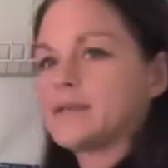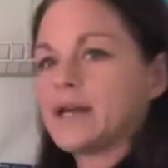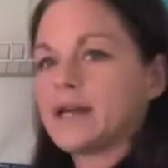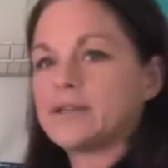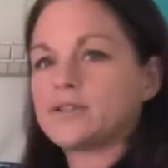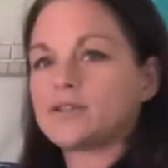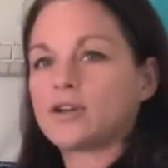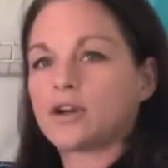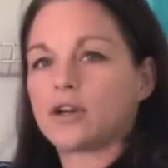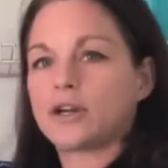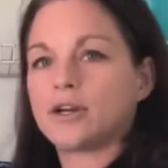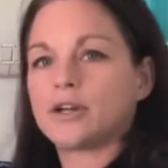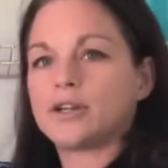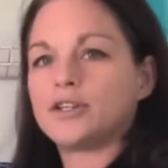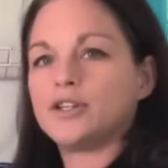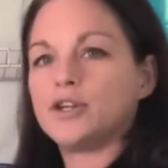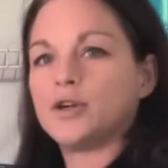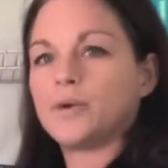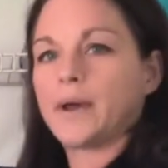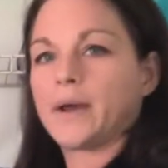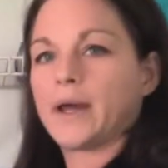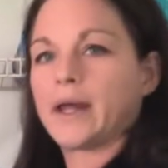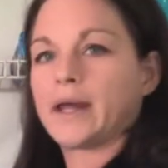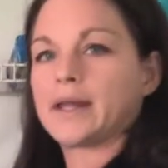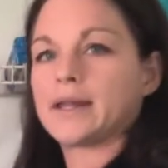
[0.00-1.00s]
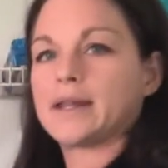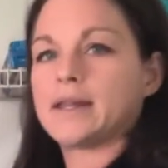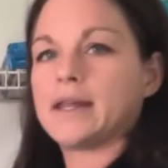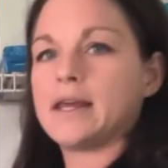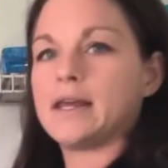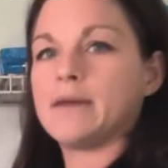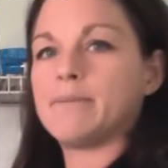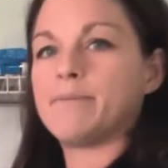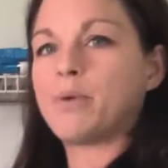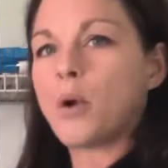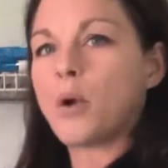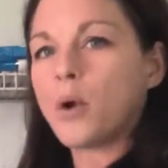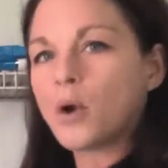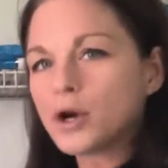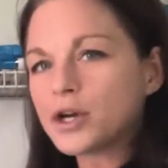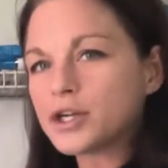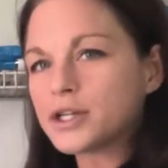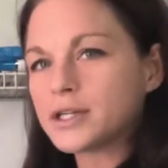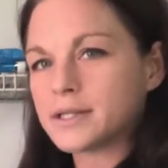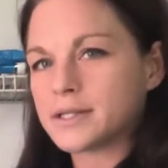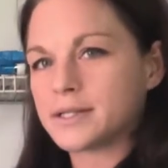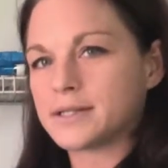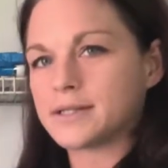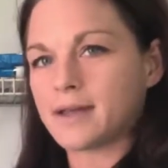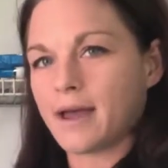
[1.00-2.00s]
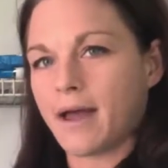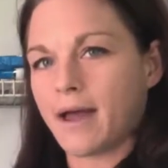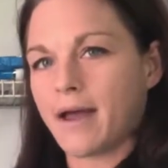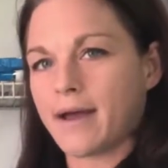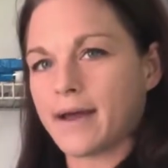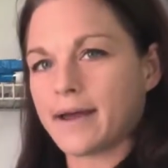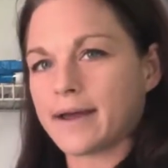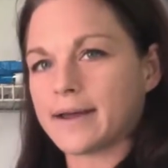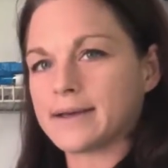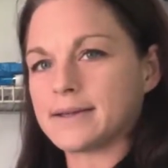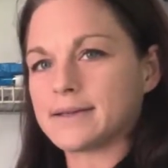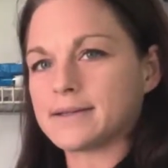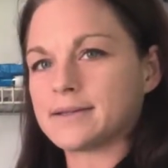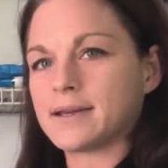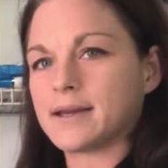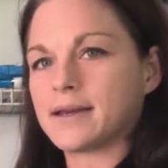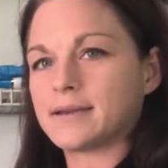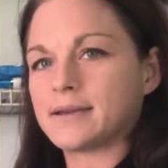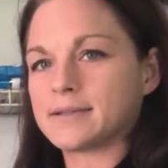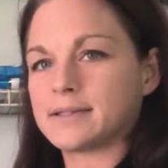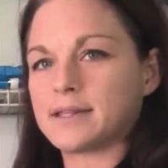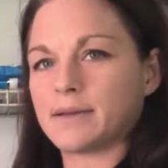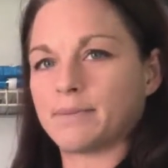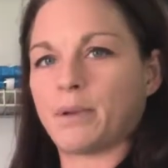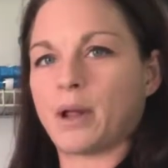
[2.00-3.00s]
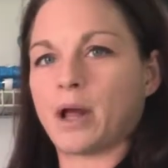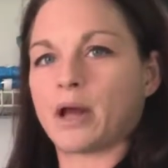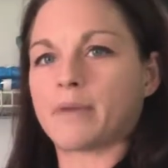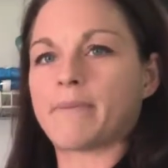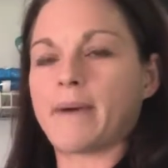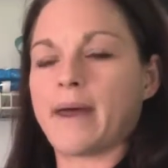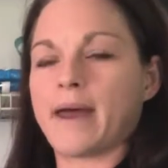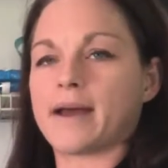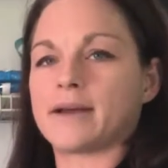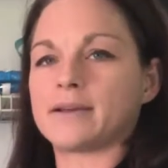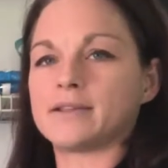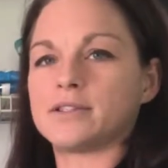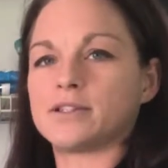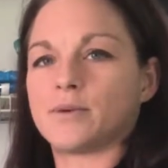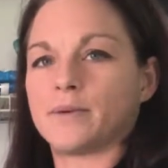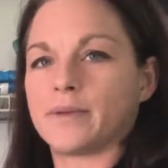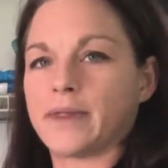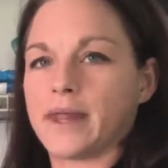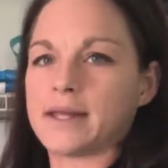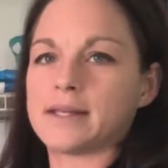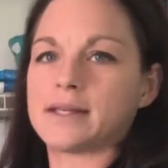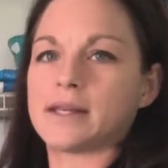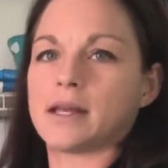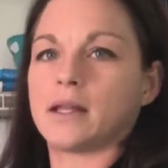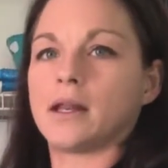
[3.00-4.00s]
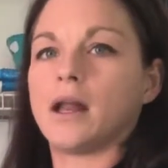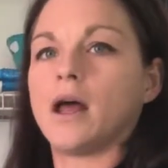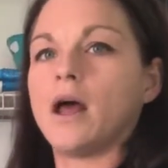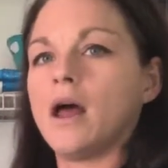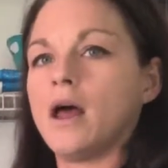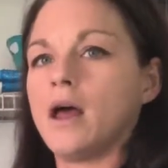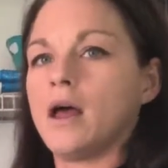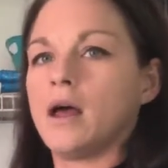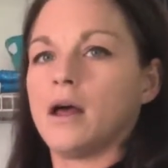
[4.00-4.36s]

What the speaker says: was I started doing the portion size Ziploc bag. So when they said,